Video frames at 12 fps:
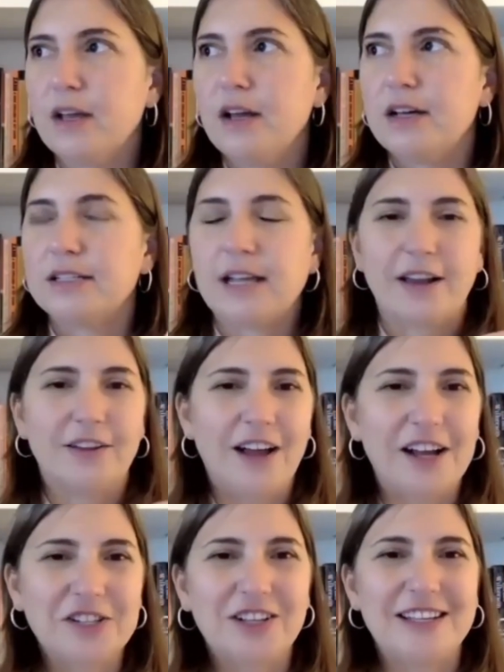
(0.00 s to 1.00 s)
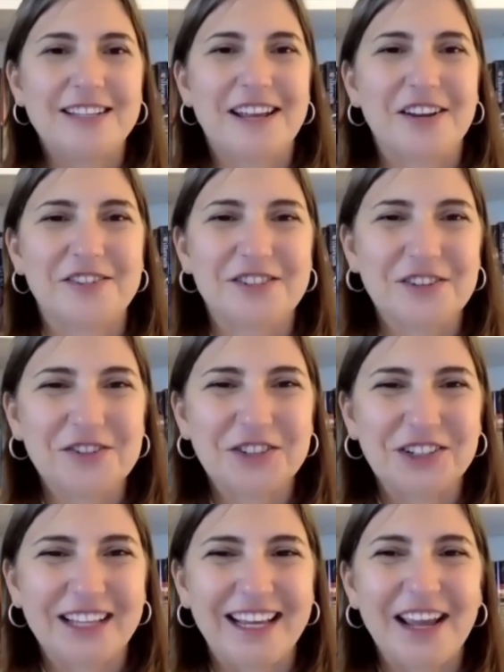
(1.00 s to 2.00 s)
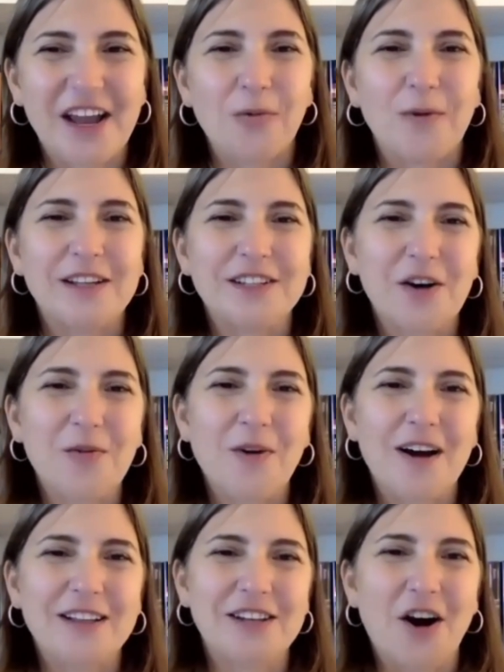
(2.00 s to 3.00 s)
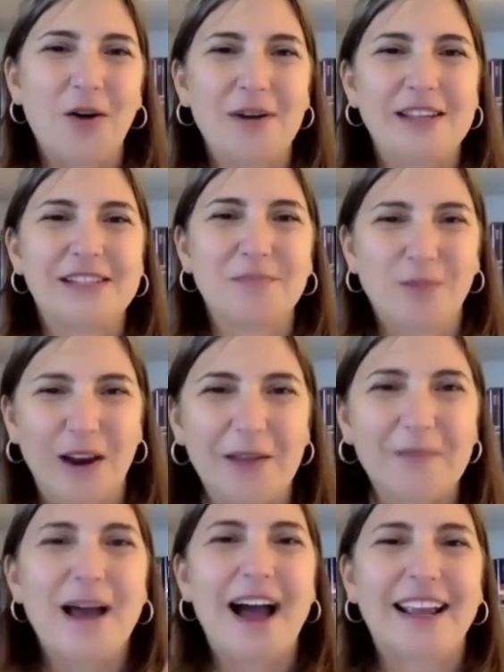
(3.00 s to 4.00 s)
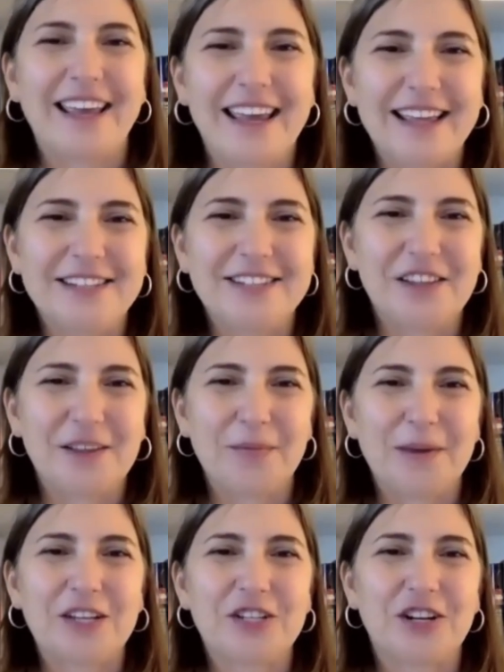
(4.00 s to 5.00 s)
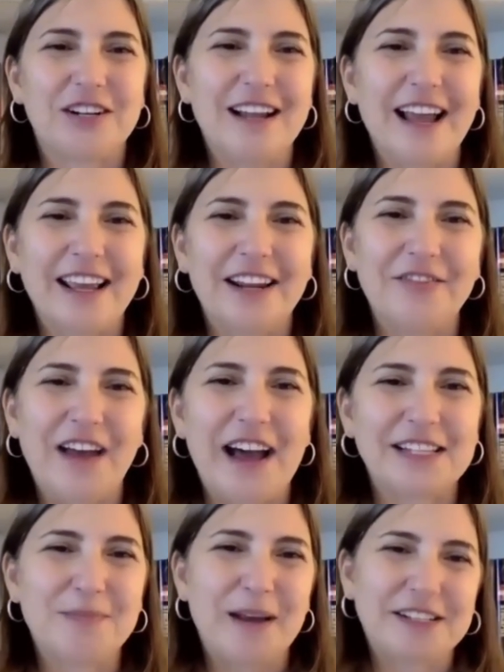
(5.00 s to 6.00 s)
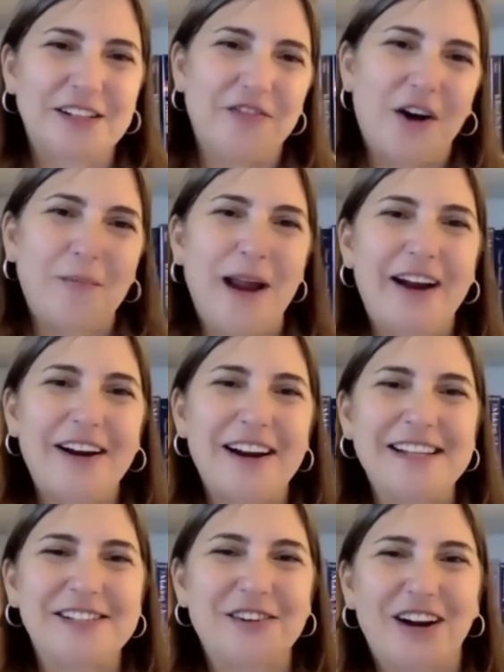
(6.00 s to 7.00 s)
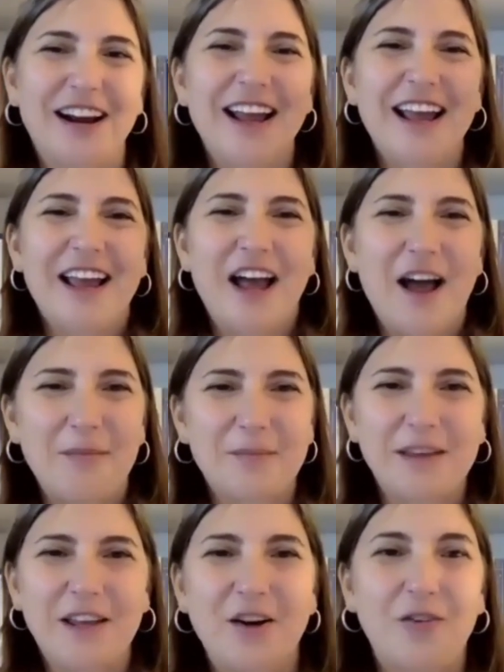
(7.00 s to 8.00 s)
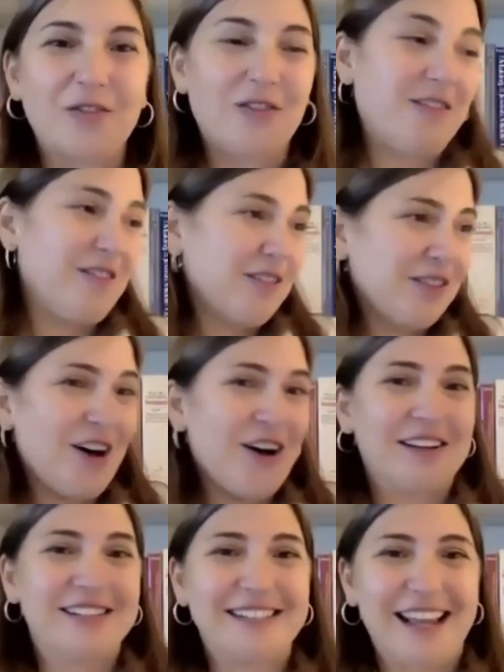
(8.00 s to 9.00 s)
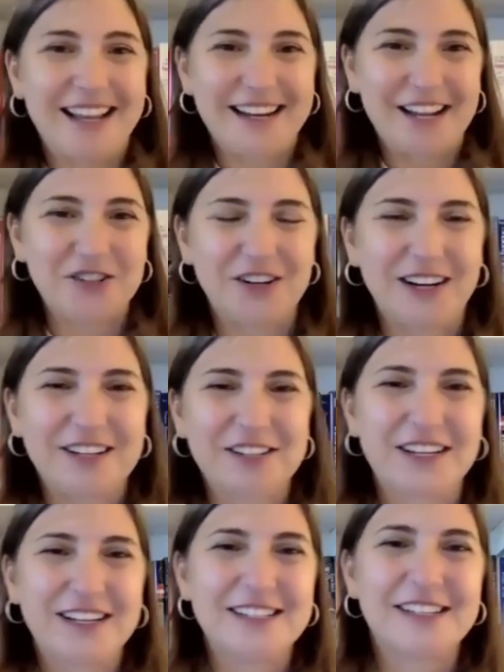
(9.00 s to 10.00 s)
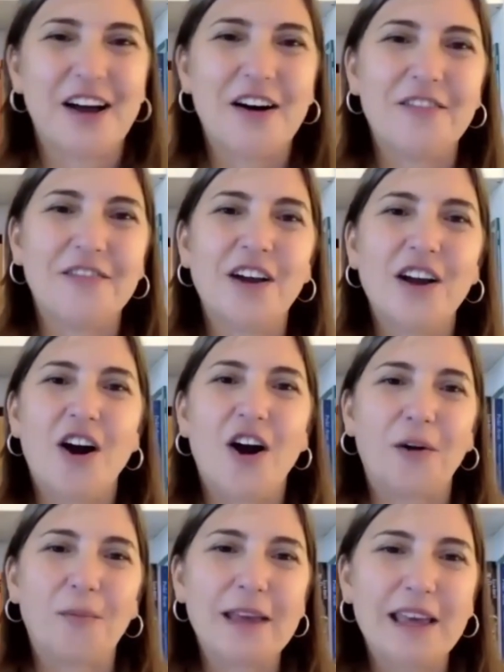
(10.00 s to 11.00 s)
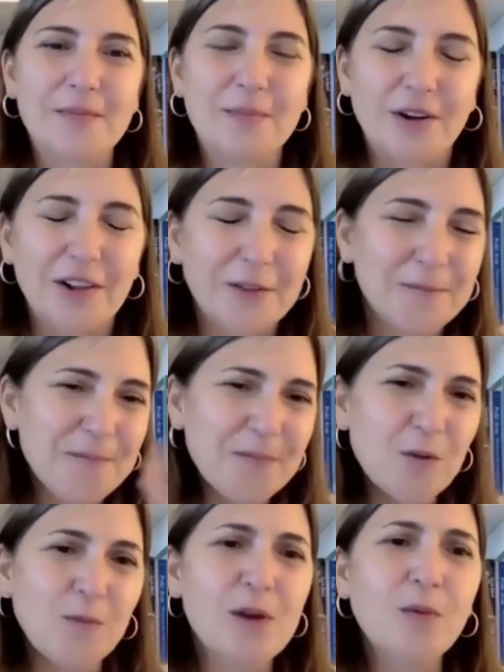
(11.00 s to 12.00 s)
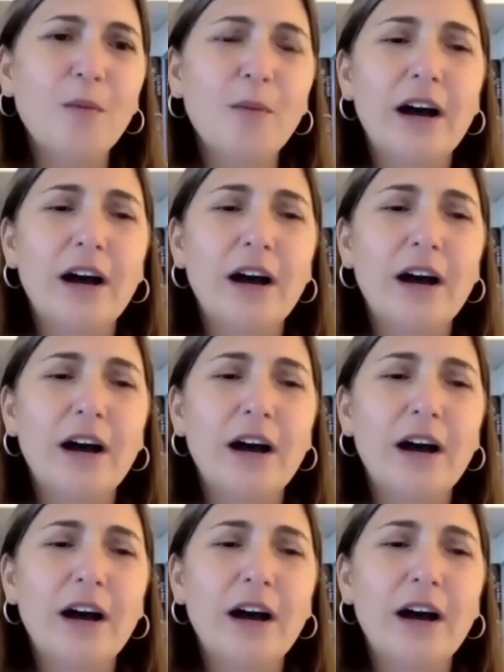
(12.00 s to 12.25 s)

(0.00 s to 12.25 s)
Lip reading: Psychologically, psychosocially, we don't want to always bring back into the picture negative aspects of our parents or, long-standing traditions of our people. We